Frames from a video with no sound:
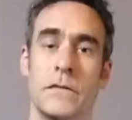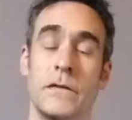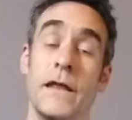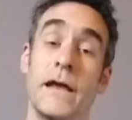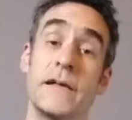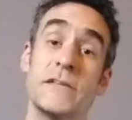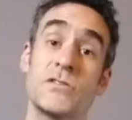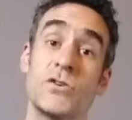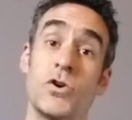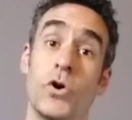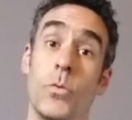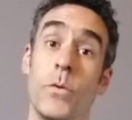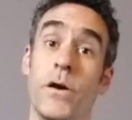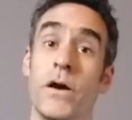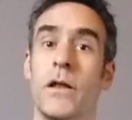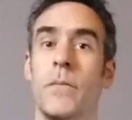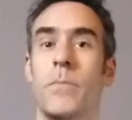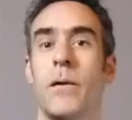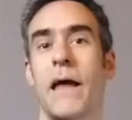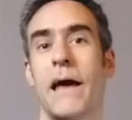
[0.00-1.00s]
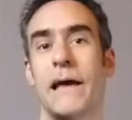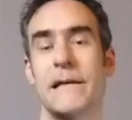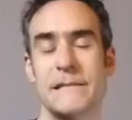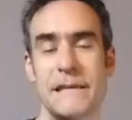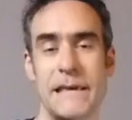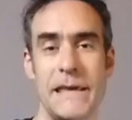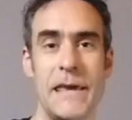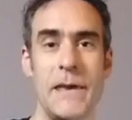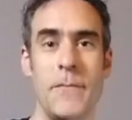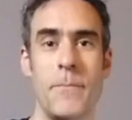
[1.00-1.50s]
The next chord we're going to play
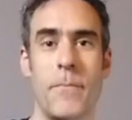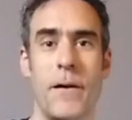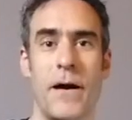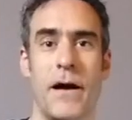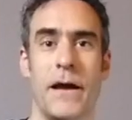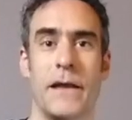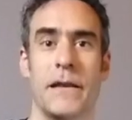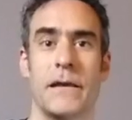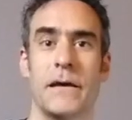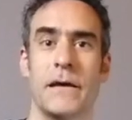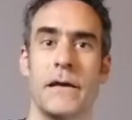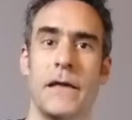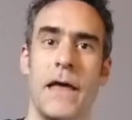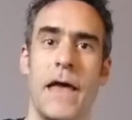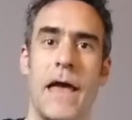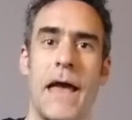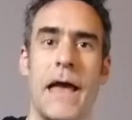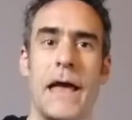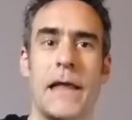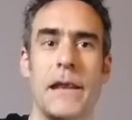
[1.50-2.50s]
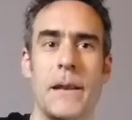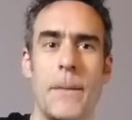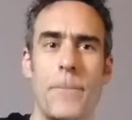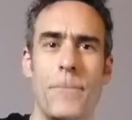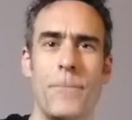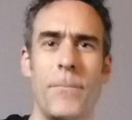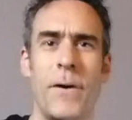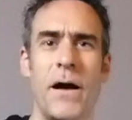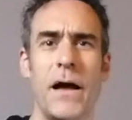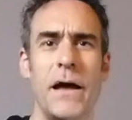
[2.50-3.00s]
is E minor, and
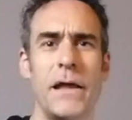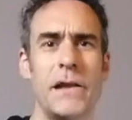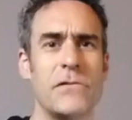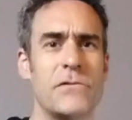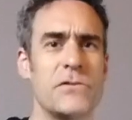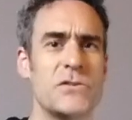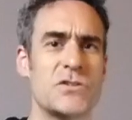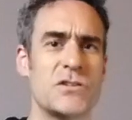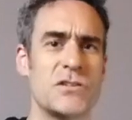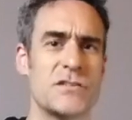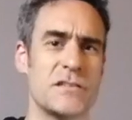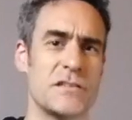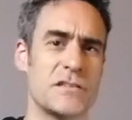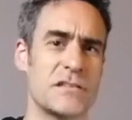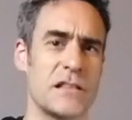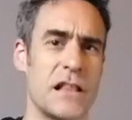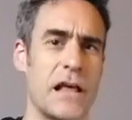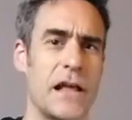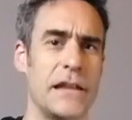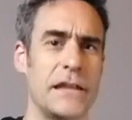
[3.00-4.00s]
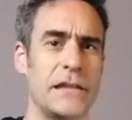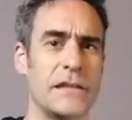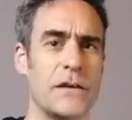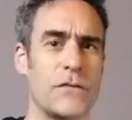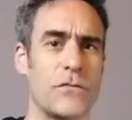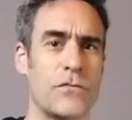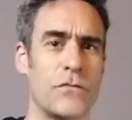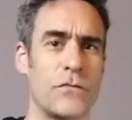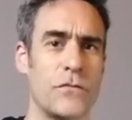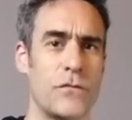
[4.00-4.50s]
minor is just a slightly
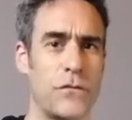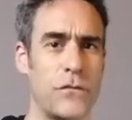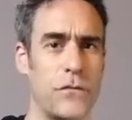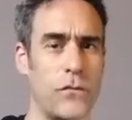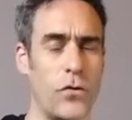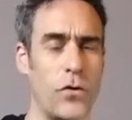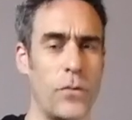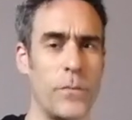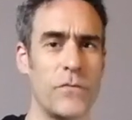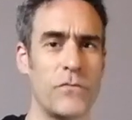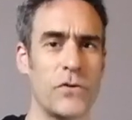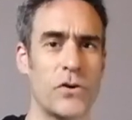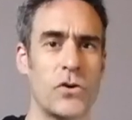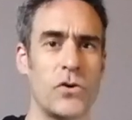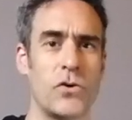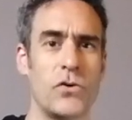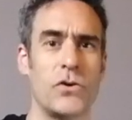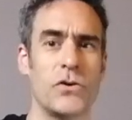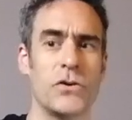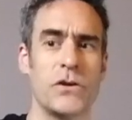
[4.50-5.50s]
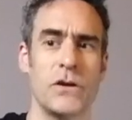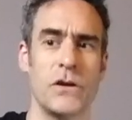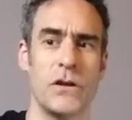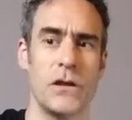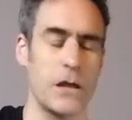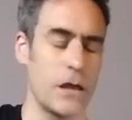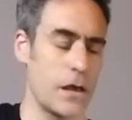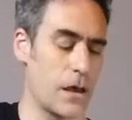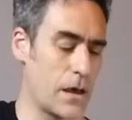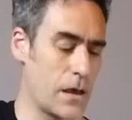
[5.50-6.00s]
different form of a chord.
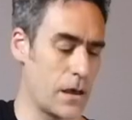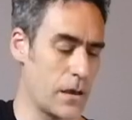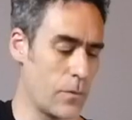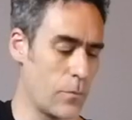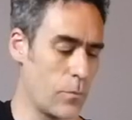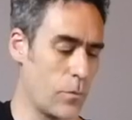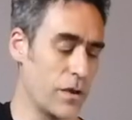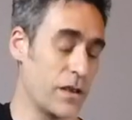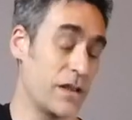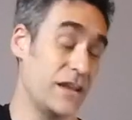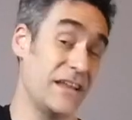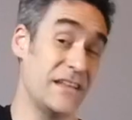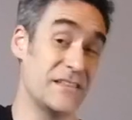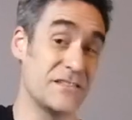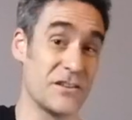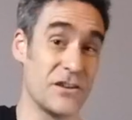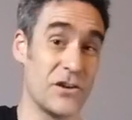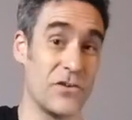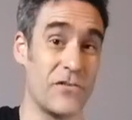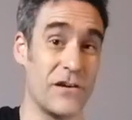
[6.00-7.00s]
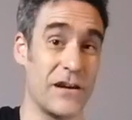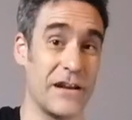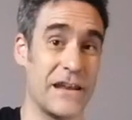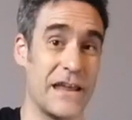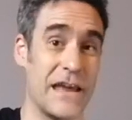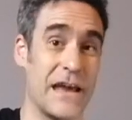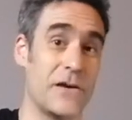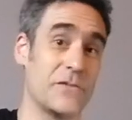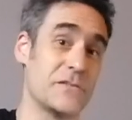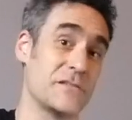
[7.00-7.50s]
What you need to know right
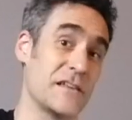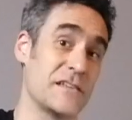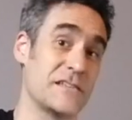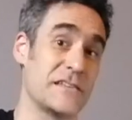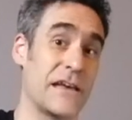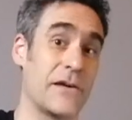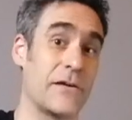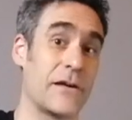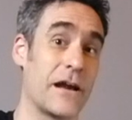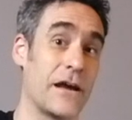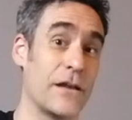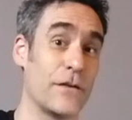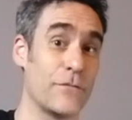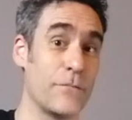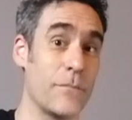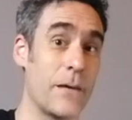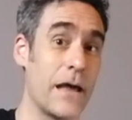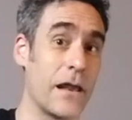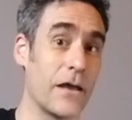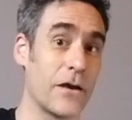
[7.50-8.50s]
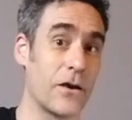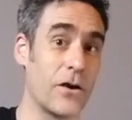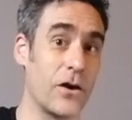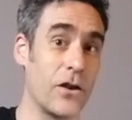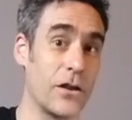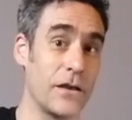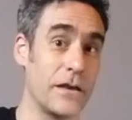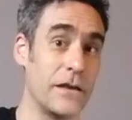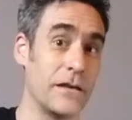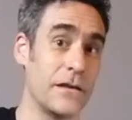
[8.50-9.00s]
now is they sound kind of
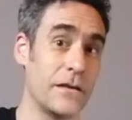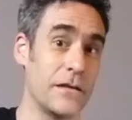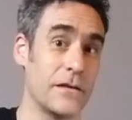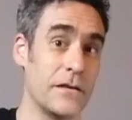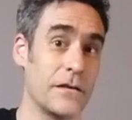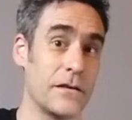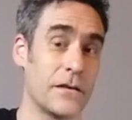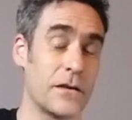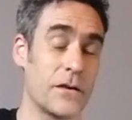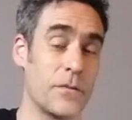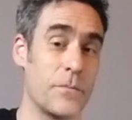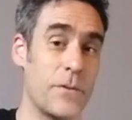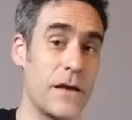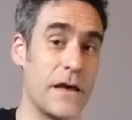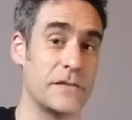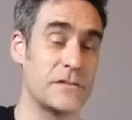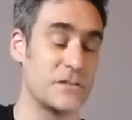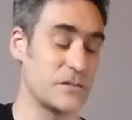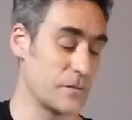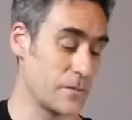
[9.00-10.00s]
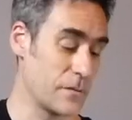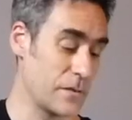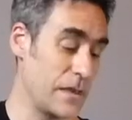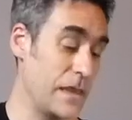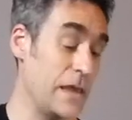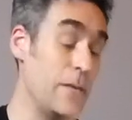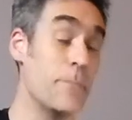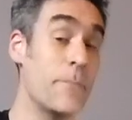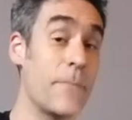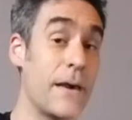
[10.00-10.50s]
melancholy compared to the
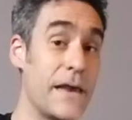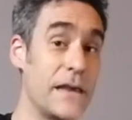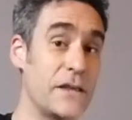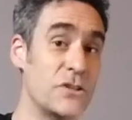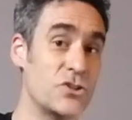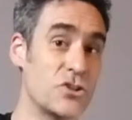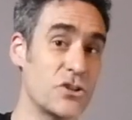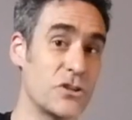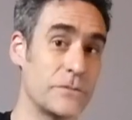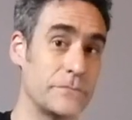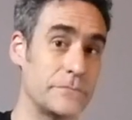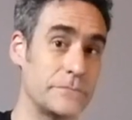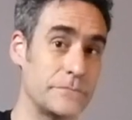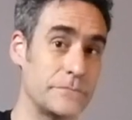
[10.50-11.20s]
E major.